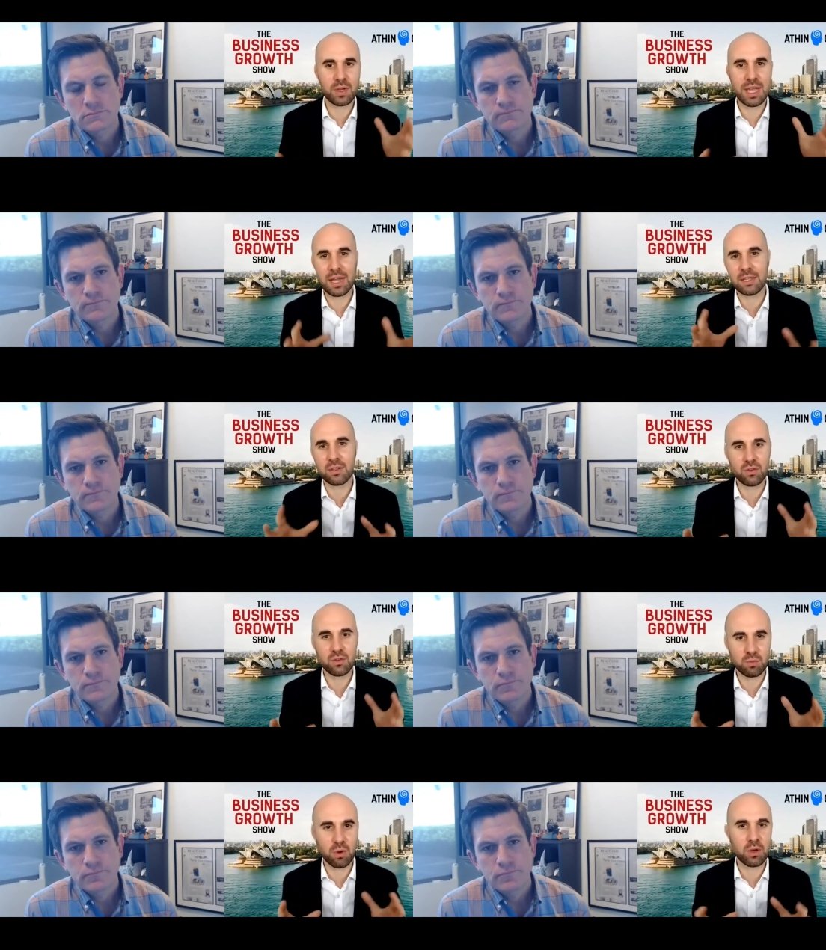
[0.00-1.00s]
Speaker 1: reacting
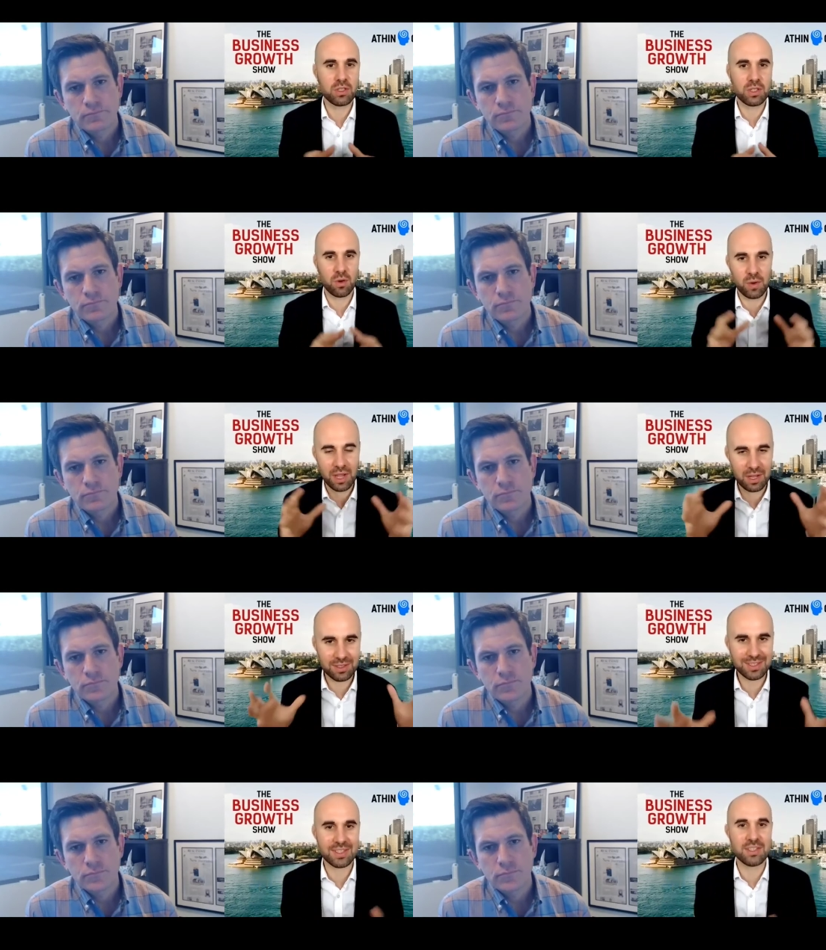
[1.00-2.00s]
to most
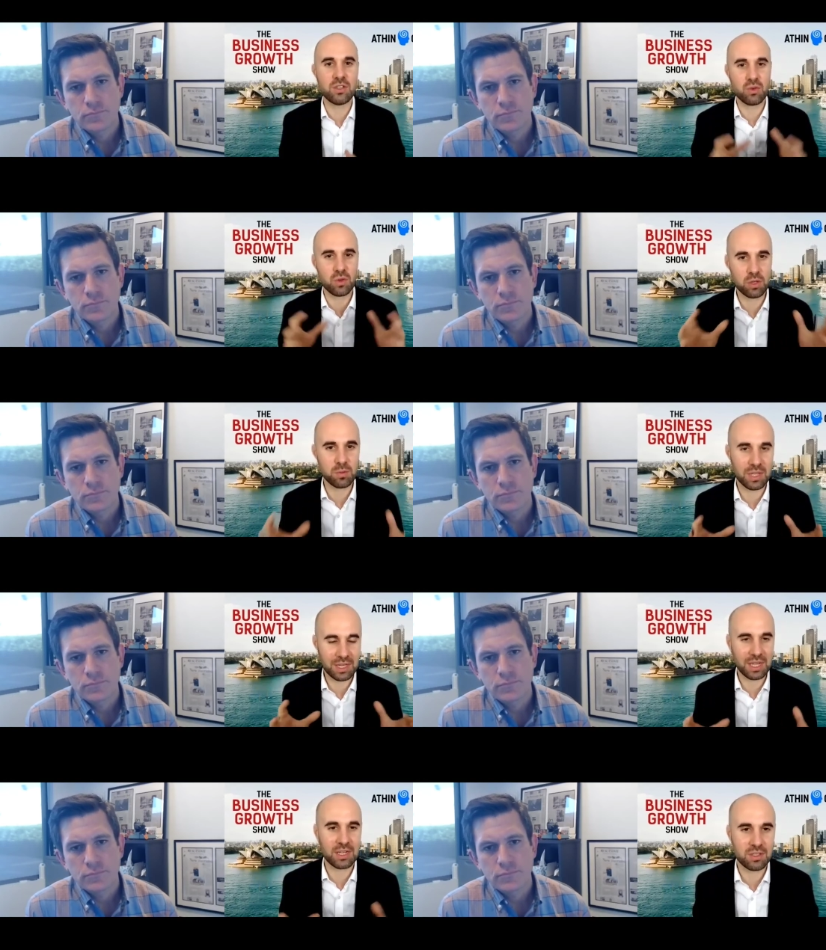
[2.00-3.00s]
around the digital
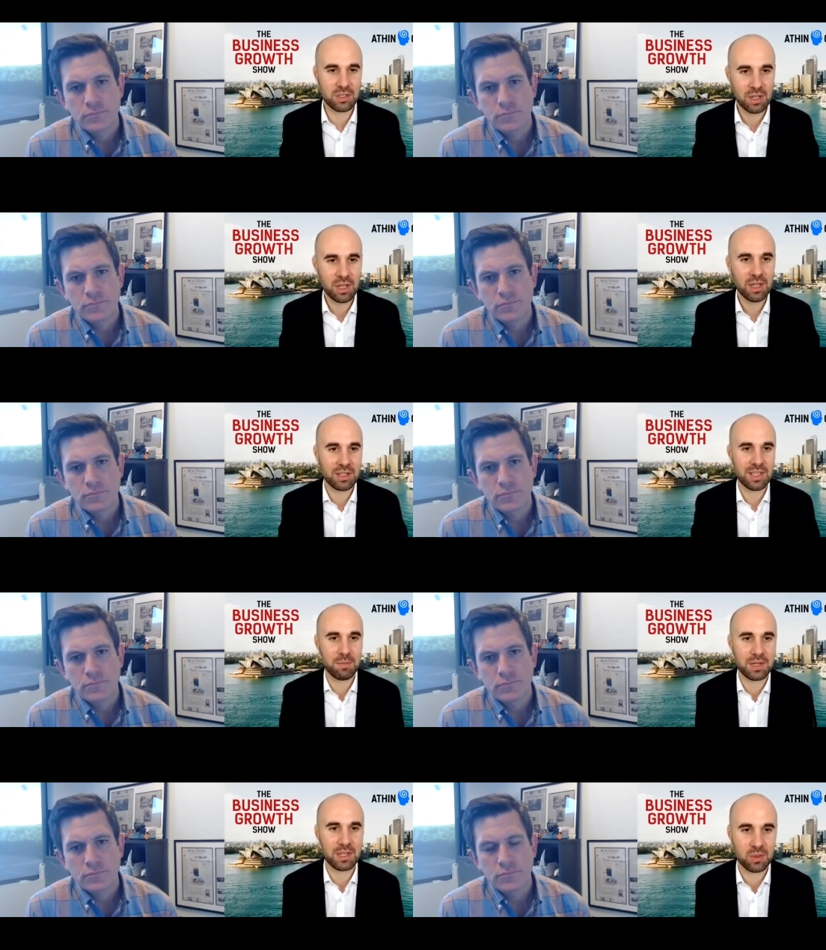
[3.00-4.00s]
communication that's
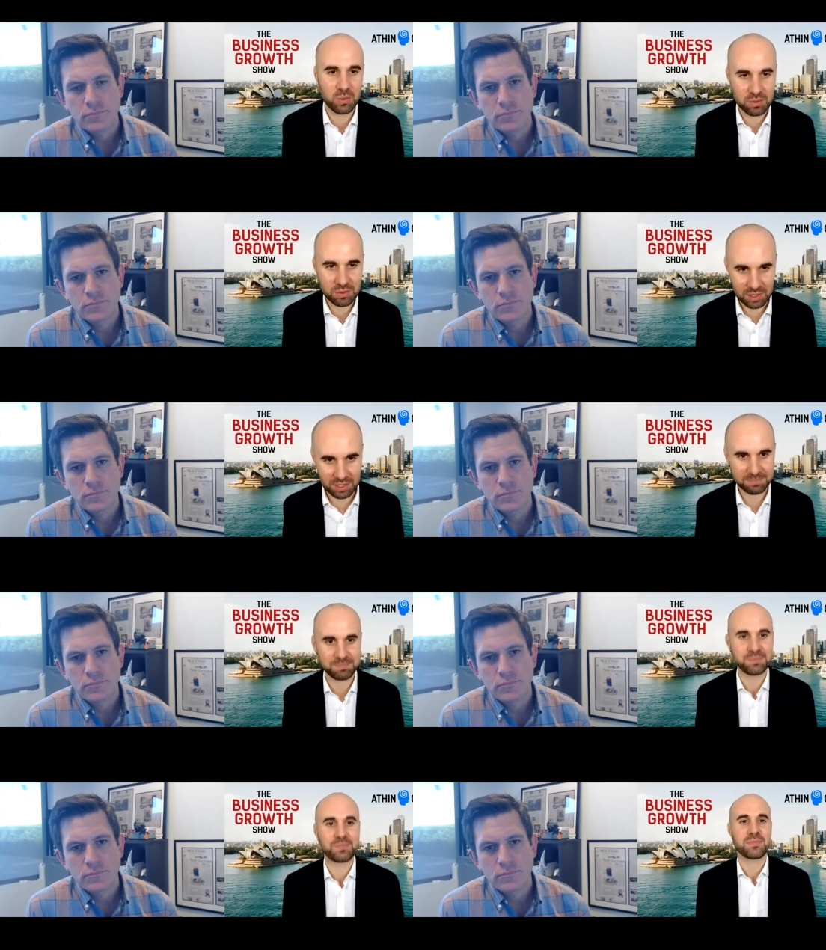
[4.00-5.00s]
happening in the world today?
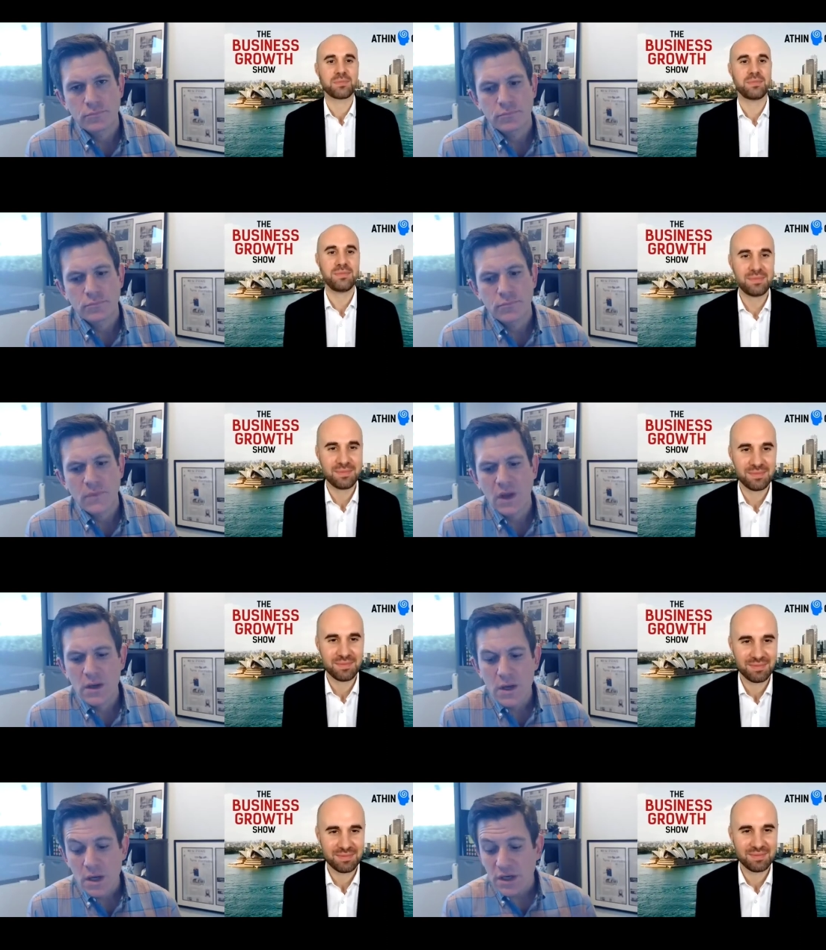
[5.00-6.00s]

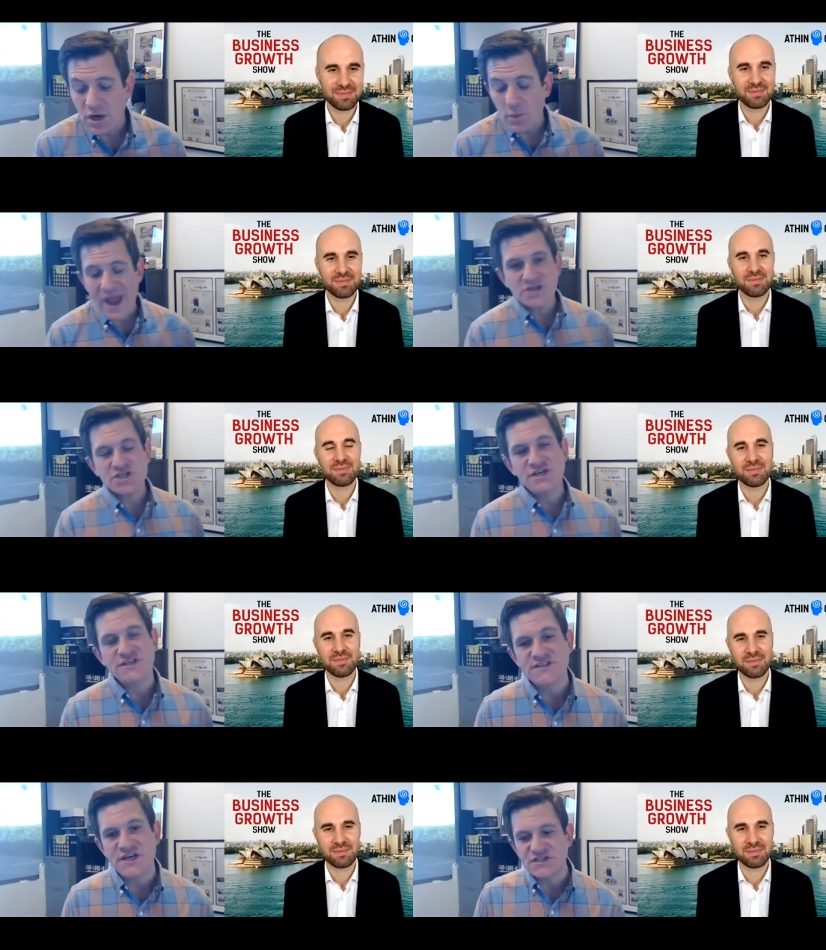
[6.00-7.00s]
Speaker 2: You know, we actually
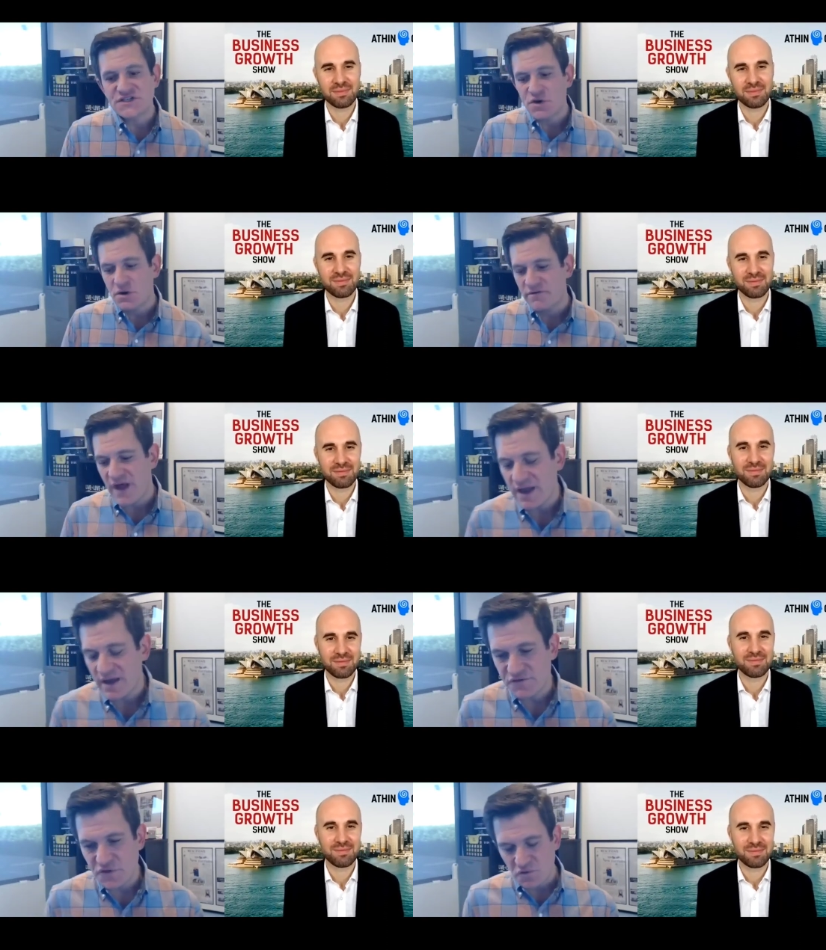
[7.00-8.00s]
just did a survey
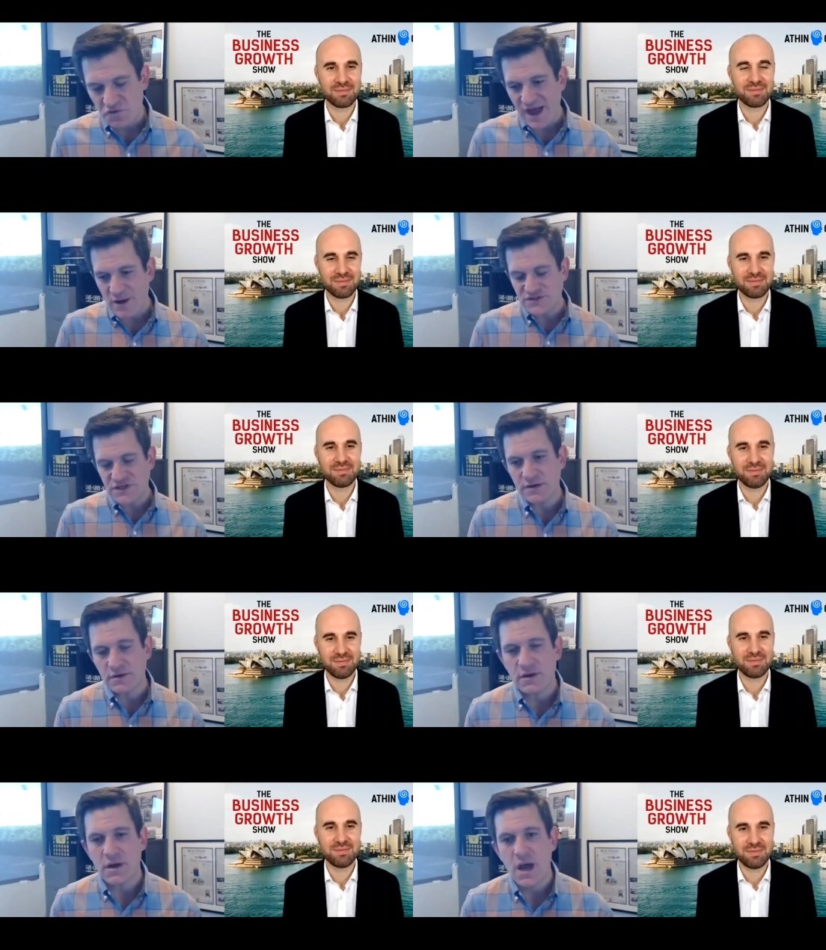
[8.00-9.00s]
of
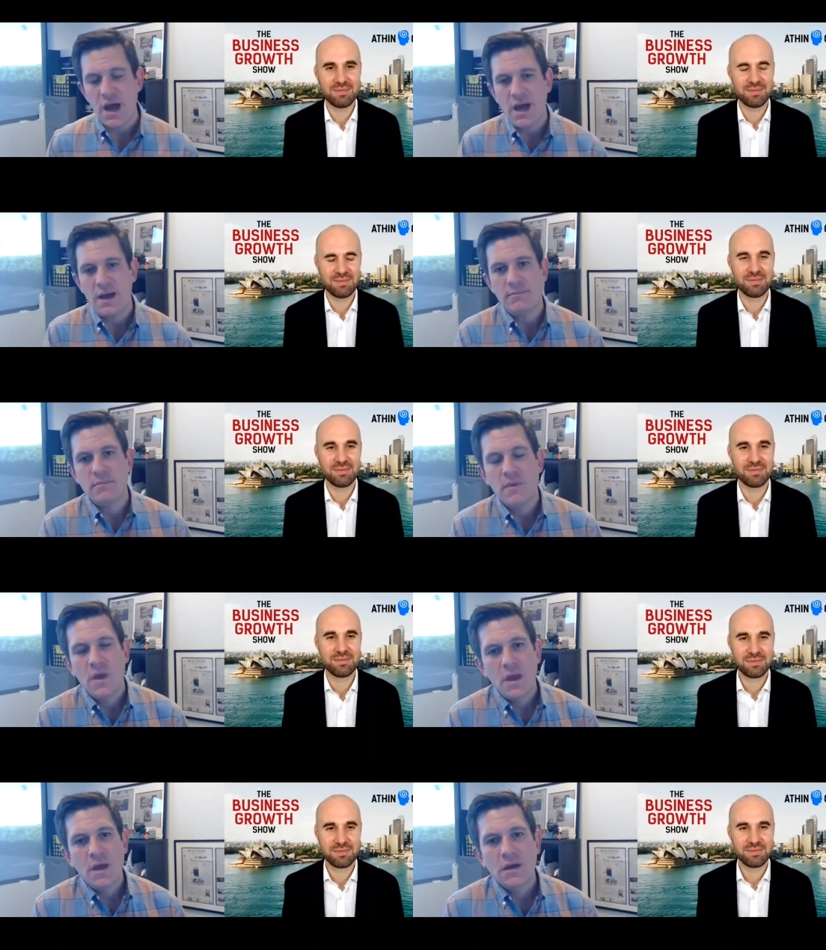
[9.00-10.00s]
2,000 um,
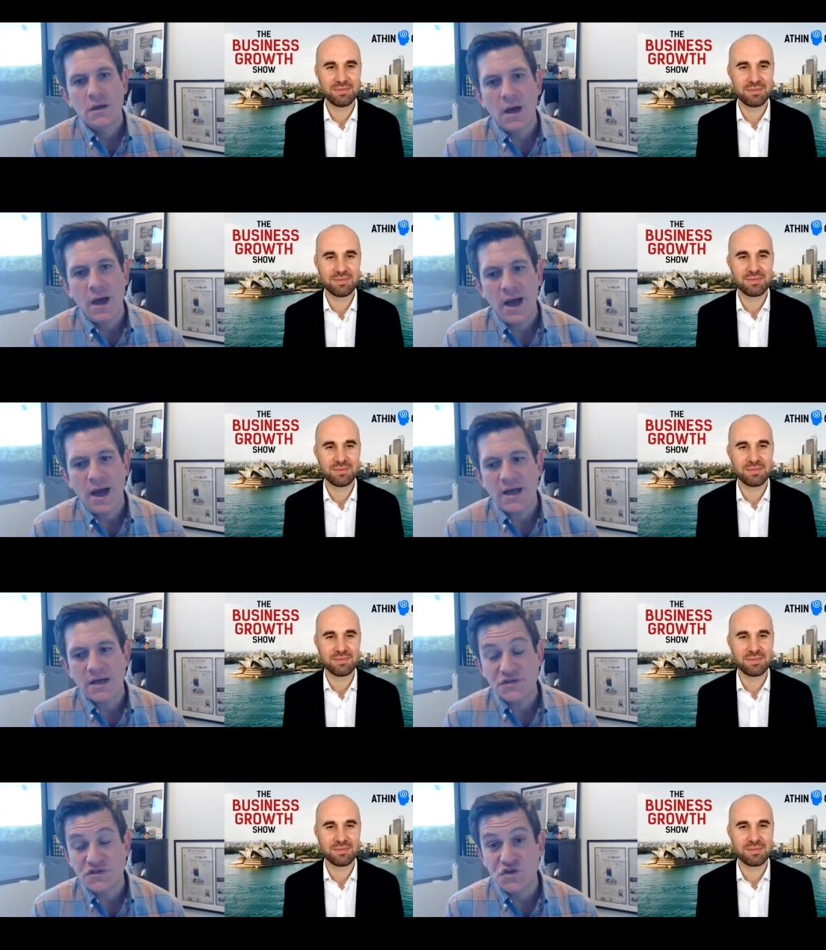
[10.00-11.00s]
uh,
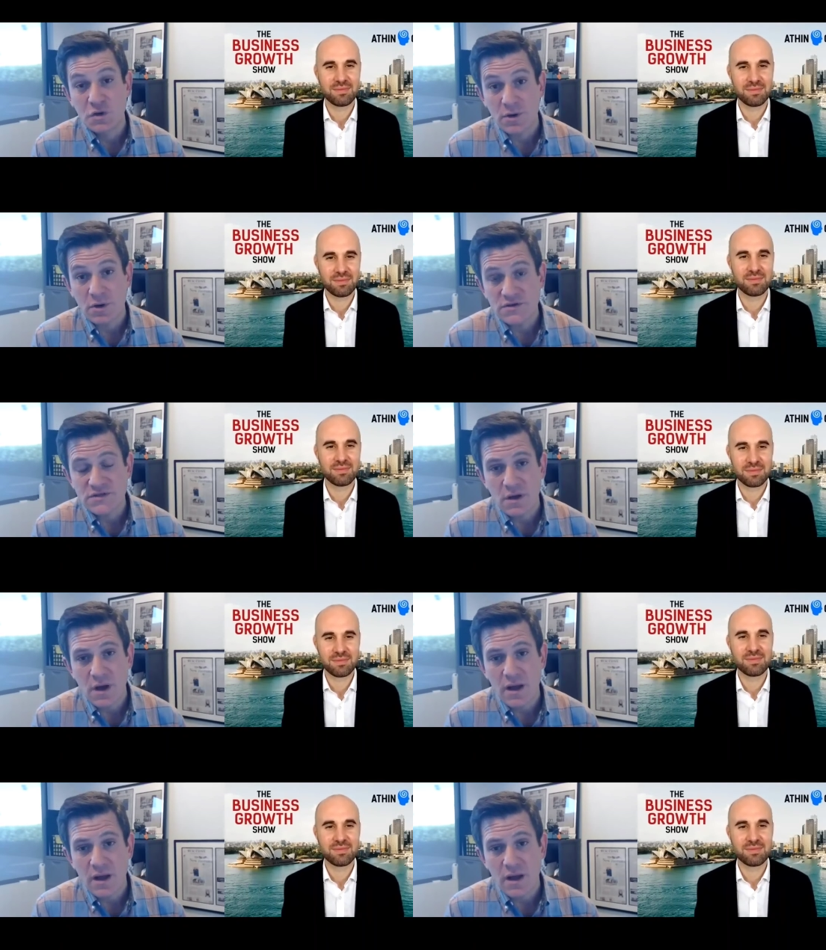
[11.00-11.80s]
consumers,